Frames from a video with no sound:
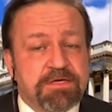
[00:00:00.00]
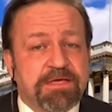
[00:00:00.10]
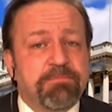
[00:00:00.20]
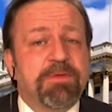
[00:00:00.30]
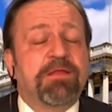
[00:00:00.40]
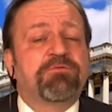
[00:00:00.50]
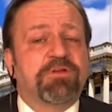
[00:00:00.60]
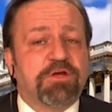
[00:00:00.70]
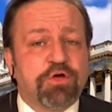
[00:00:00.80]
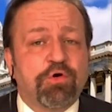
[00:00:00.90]
It means that
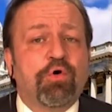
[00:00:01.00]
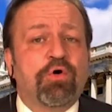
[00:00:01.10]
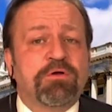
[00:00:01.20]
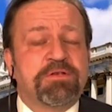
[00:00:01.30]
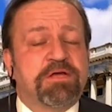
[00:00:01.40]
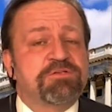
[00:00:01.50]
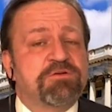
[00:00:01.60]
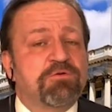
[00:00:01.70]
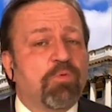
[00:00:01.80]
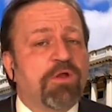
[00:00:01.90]
a court
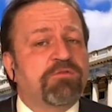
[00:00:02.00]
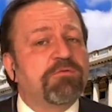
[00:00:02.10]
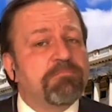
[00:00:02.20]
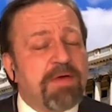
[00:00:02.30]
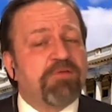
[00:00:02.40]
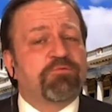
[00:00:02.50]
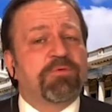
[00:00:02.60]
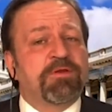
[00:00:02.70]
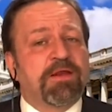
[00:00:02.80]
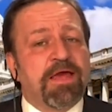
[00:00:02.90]
doesn't want to mess
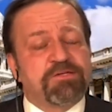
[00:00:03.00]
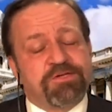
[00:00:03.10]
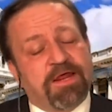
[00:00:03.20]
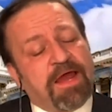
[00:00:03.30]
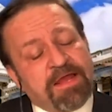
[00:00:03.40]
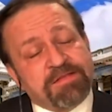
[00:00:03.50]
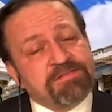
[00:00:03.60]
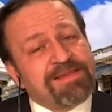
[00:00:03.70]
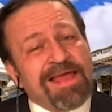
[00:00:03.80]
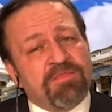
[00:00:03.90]
with an election, and I
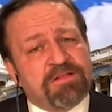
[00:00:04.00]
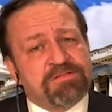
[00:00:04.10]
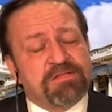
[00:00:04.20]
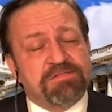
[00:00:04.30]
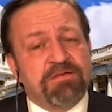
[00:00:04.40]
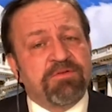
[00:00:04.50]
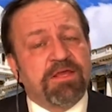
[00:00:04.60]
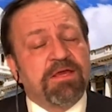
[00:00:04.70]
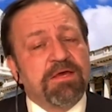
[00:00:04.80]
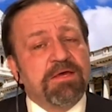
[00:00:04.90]
understand that sensitivity.